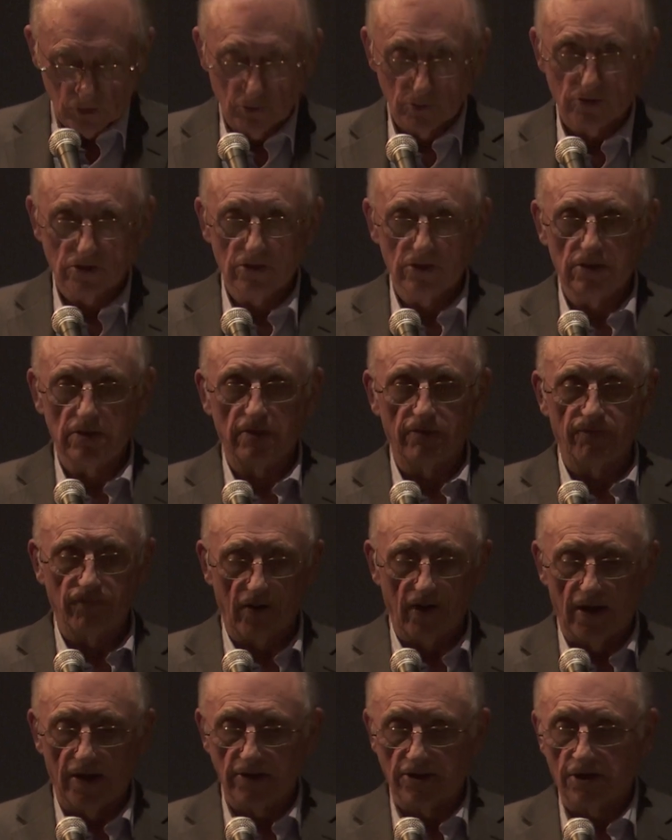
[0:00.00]
was a
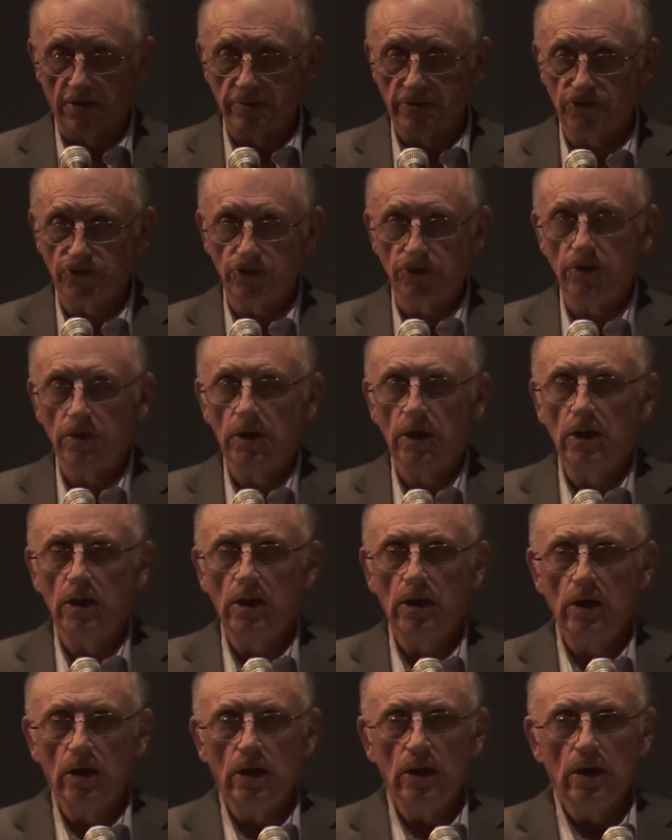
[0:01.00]
flawed commission,
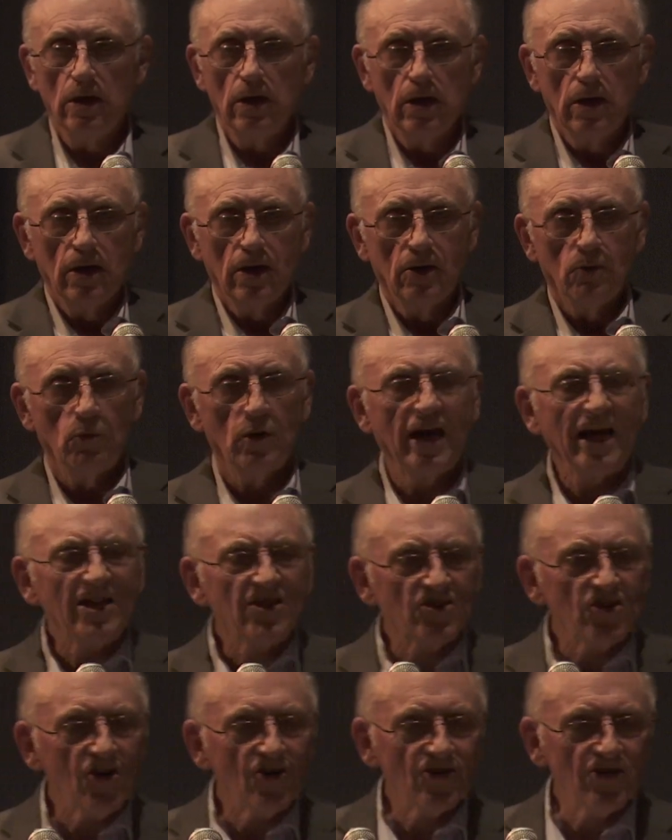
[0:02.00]
we get
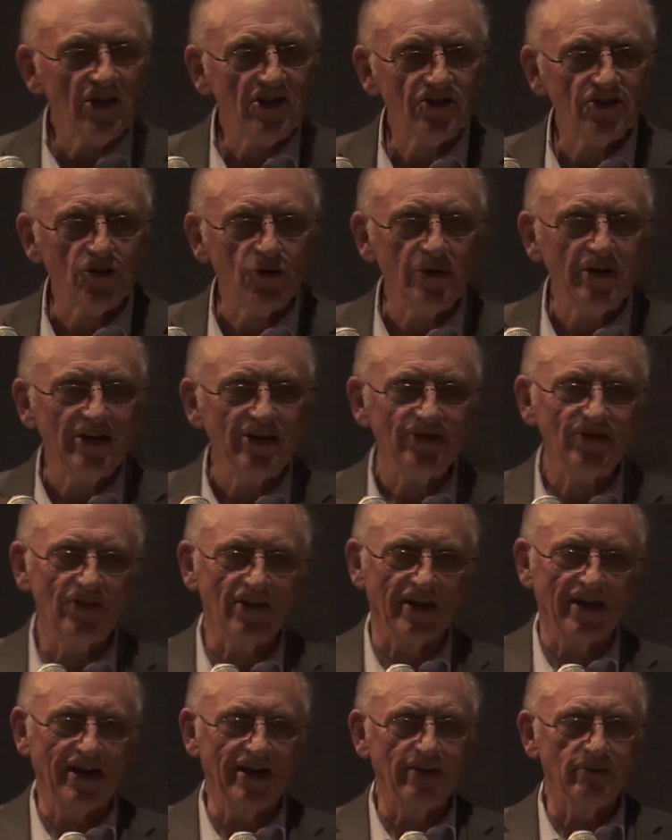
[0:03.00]
sucked in so
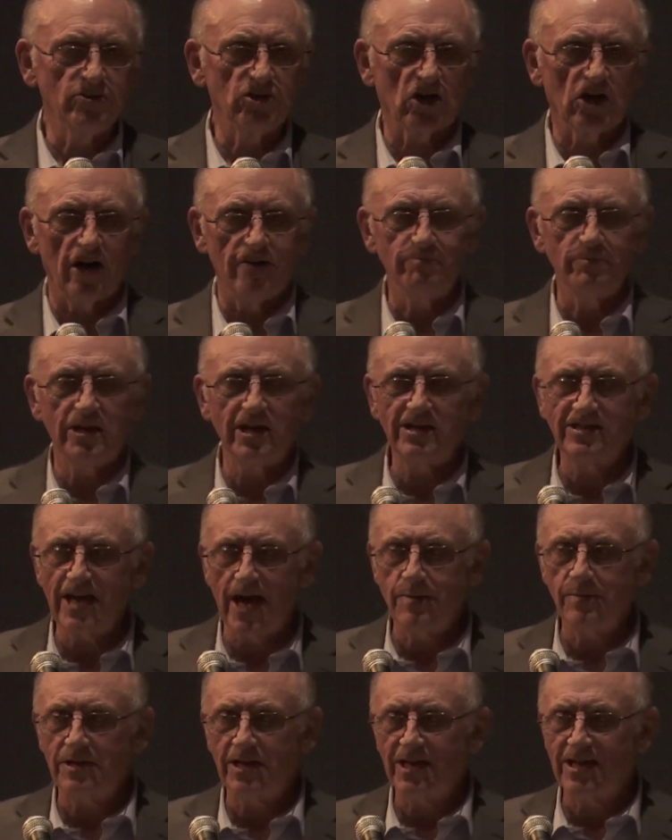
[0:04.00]
easily. Here was a government
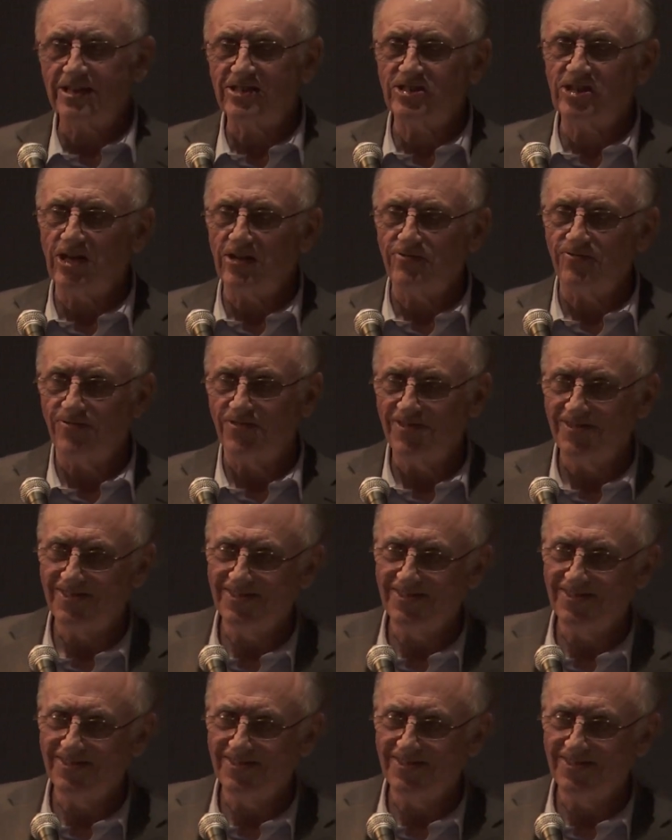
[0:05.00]
examining itself.